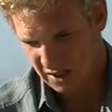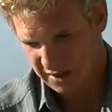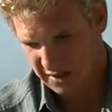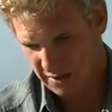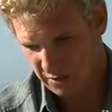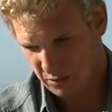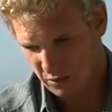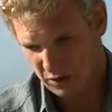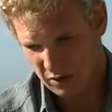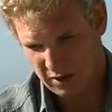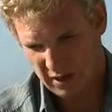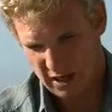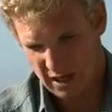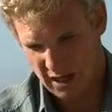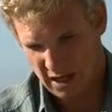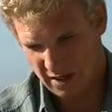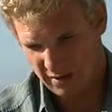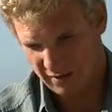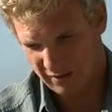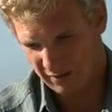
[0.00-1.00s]
they really
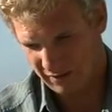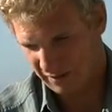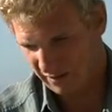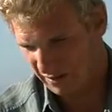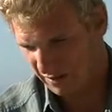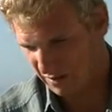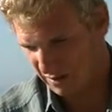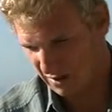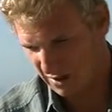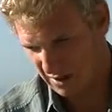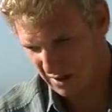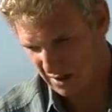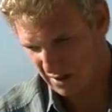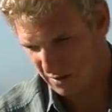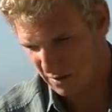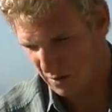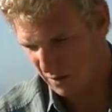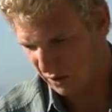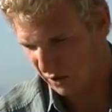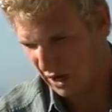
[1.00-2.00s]

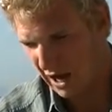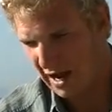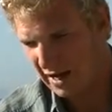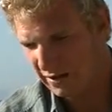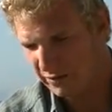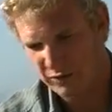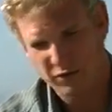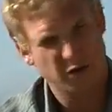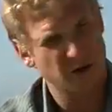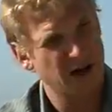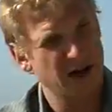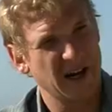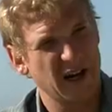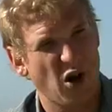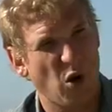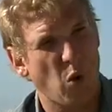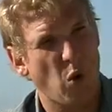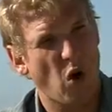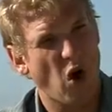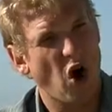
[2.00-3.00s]
kind of created
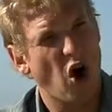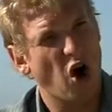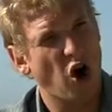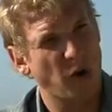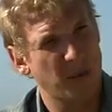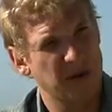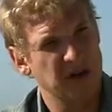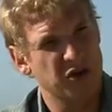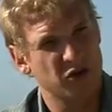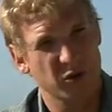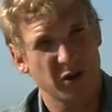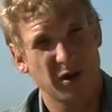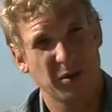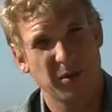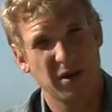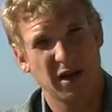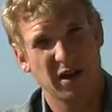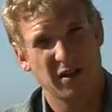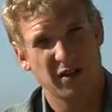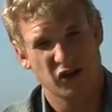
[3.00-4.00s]
a wall
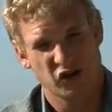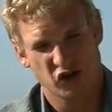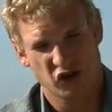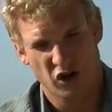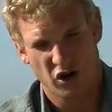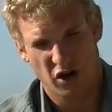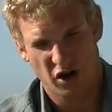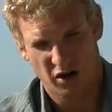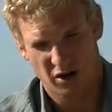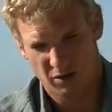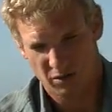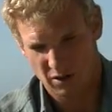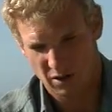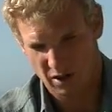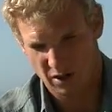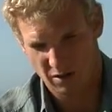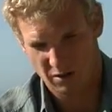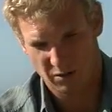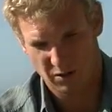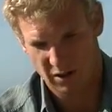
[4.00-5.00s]
between me and the shark
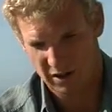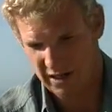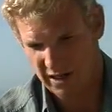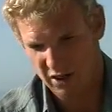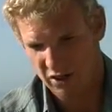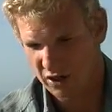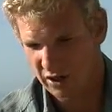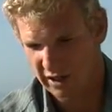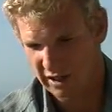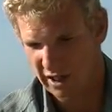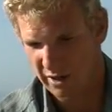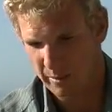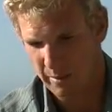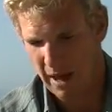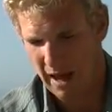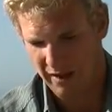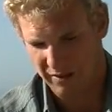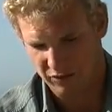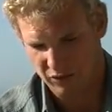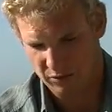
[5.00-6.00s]
where he couldn't get
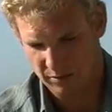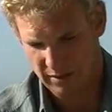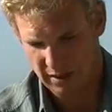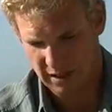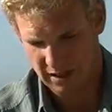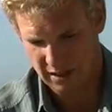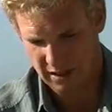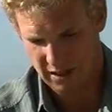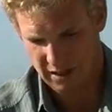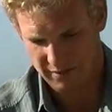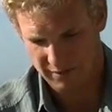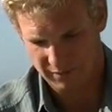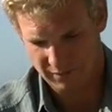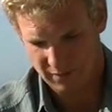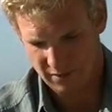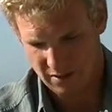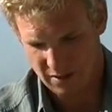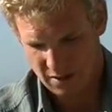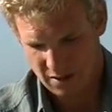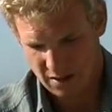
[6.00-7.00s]
back to me. And I
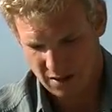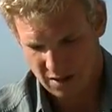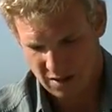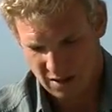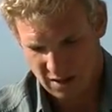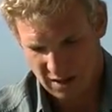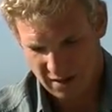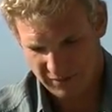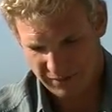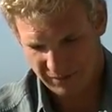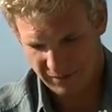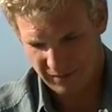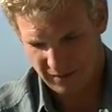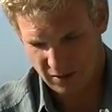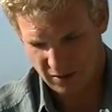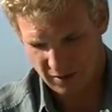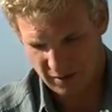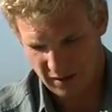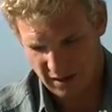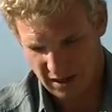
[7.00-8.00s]

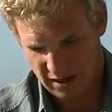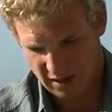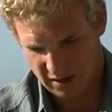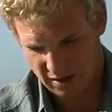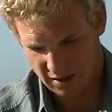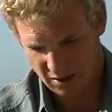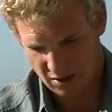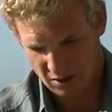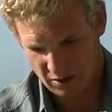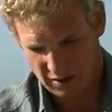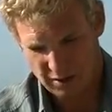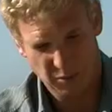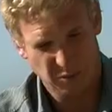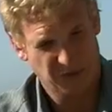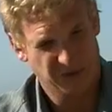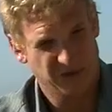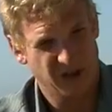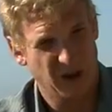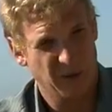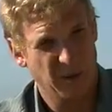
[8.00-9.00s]
feared that, you know, he
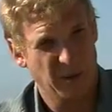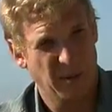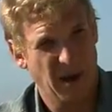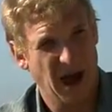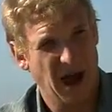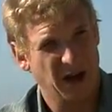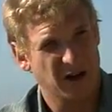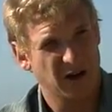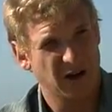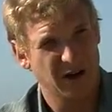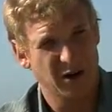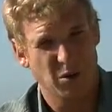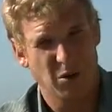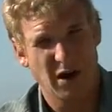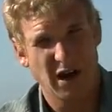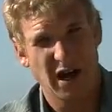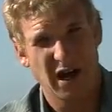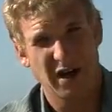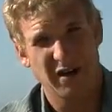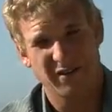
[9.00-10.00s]
was coming back right
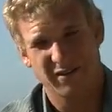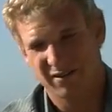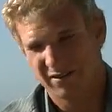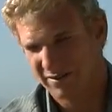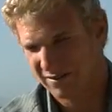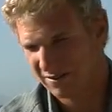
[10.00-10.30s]
away.